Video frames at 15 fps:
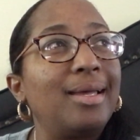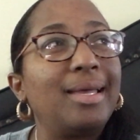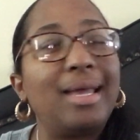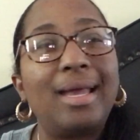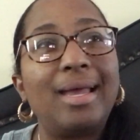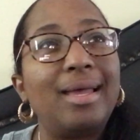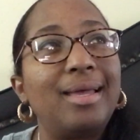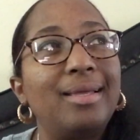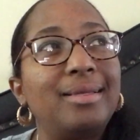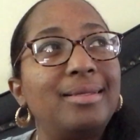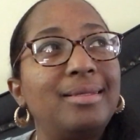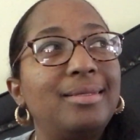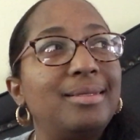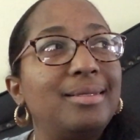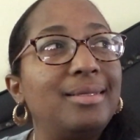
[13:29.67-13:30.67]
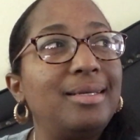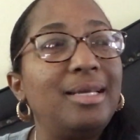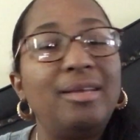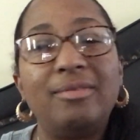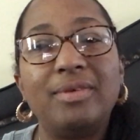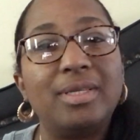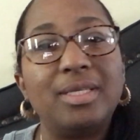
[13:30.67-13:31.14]
can't
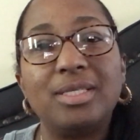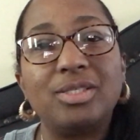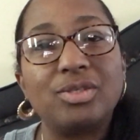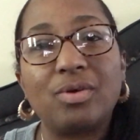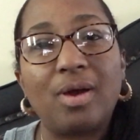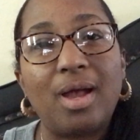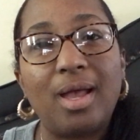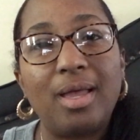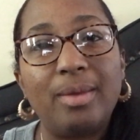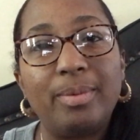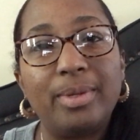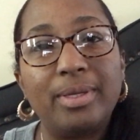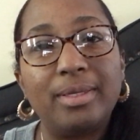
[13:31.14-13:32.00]
even describe.